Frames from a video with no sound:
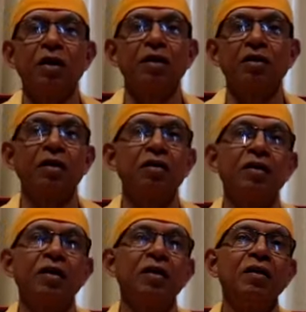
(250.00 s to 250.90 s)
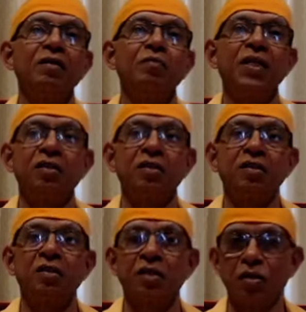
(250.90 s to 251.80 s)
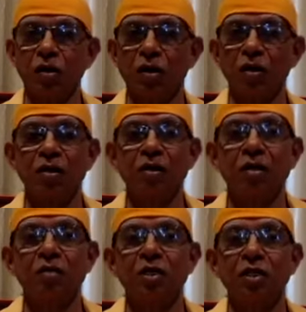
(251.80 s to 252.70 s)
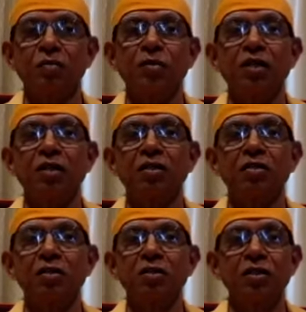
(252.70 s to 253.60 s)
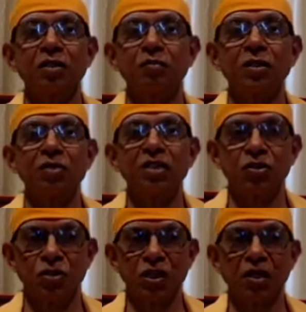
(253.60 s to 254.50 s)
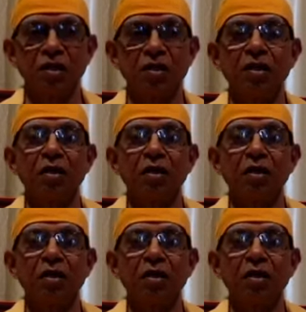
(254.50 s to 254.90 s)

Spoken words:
are not really meditation at all, because meditation is not something which is done,